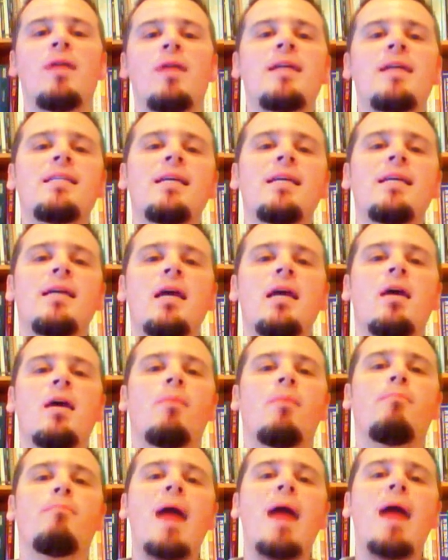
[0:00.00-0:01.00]
When I say
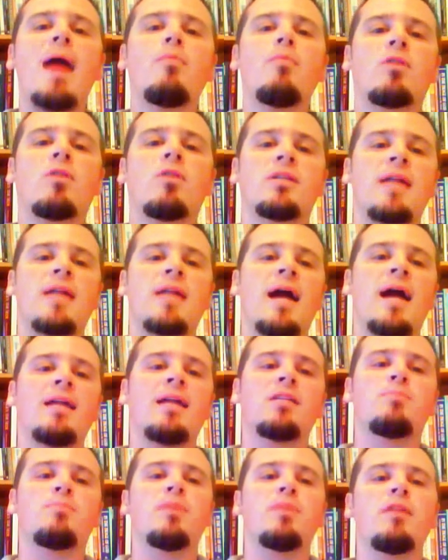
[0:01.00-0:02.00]
Bibleworks
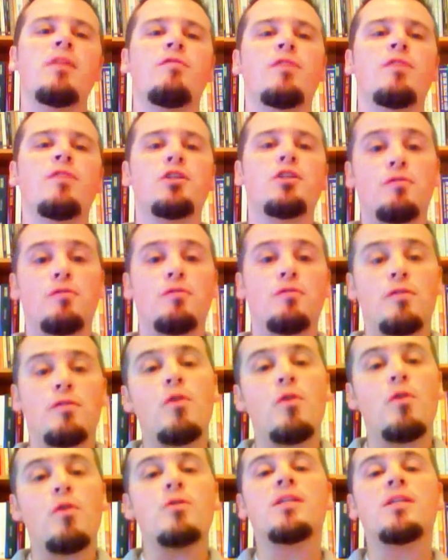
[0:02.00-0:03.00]
9 is beneficial for
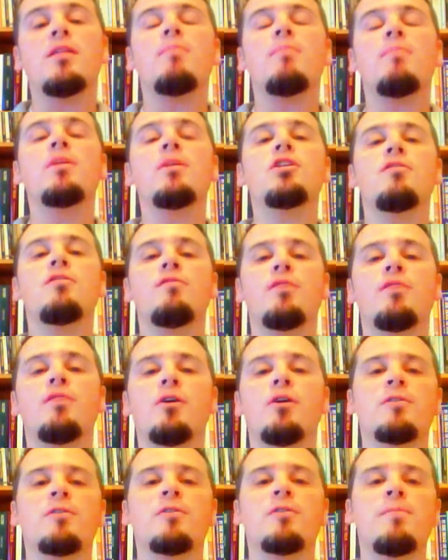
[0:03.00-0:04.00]
those in the mission
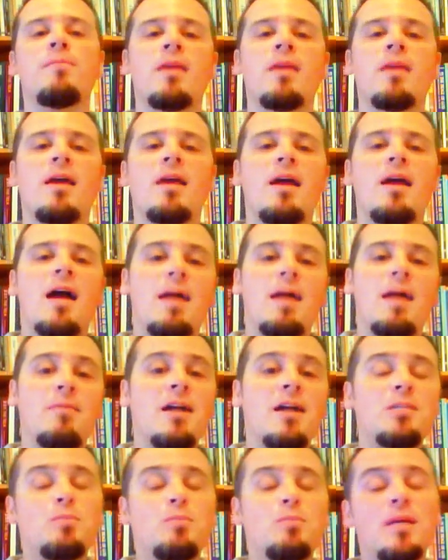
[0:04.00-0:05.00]
field, I'm
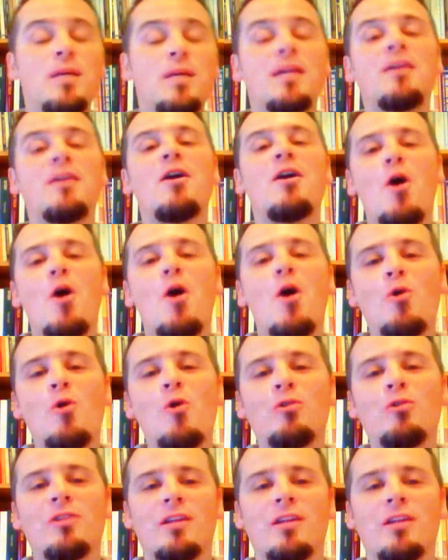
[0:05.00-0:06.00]
not speaking
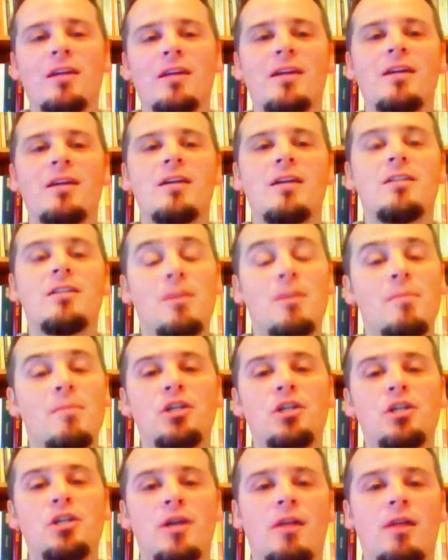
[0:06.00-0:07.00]
only to
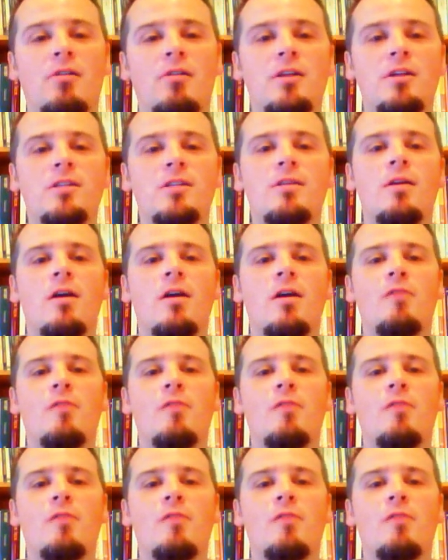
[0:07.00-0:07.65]
missionaries.